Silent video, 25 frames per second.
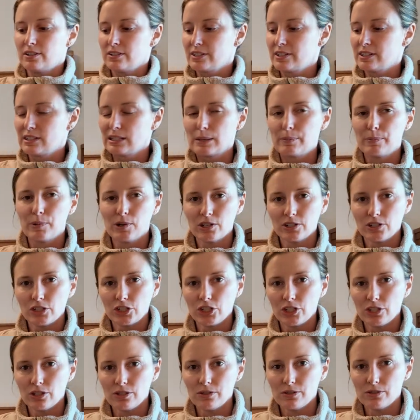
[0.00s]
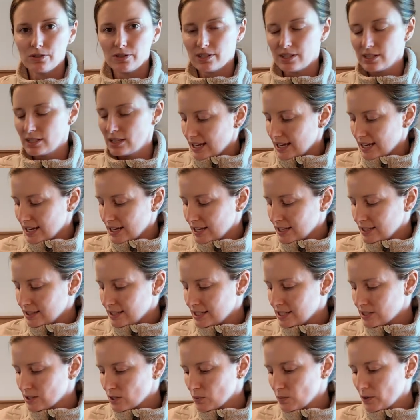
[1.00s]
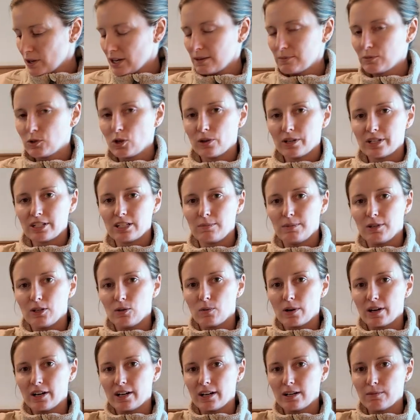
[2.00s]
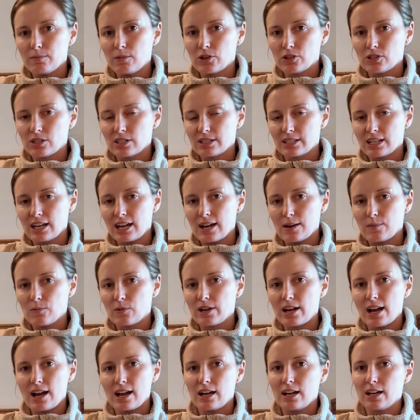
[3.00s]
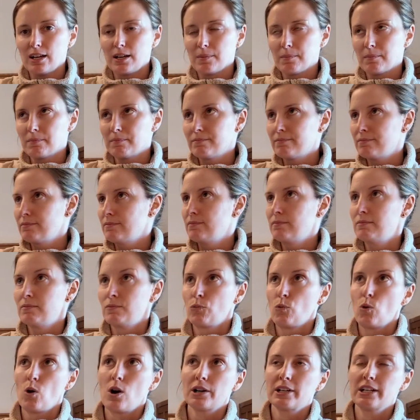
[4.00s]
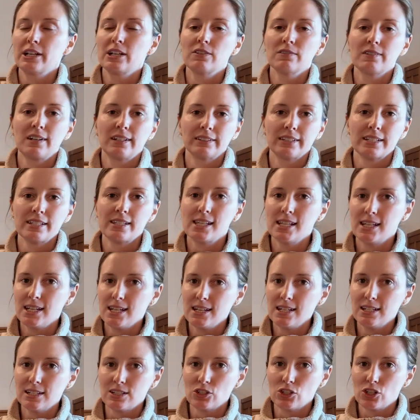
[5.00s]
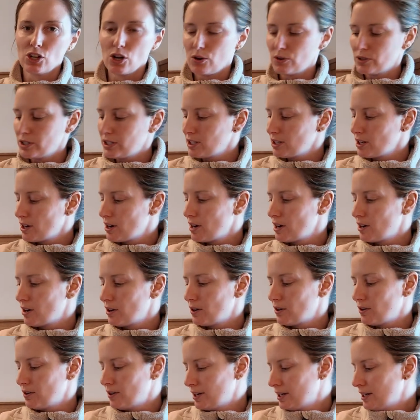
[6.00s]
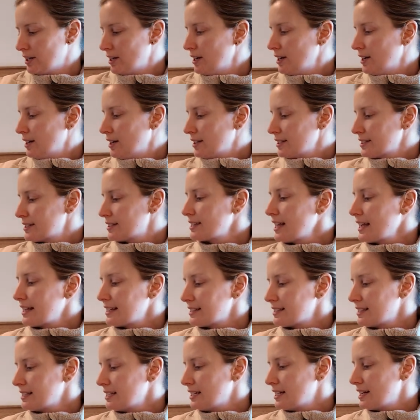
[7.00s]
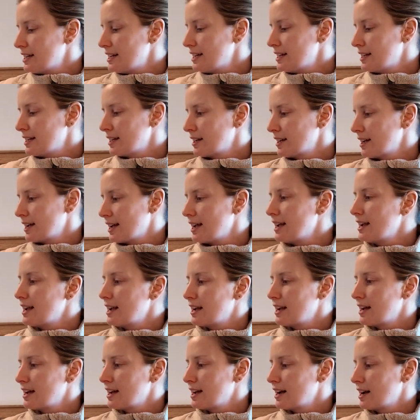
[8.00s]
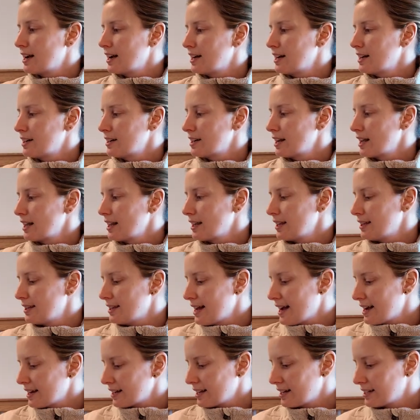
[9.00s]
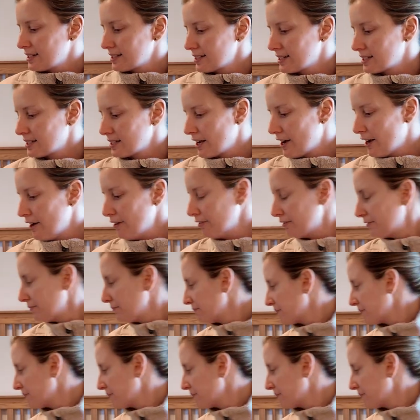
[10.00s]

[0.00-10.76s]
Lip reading: slip-on shoes. And these are what I'm going to be wearing most of the time when I'm walking around the city in Tokyo, sightseeing, and that kind of stuff.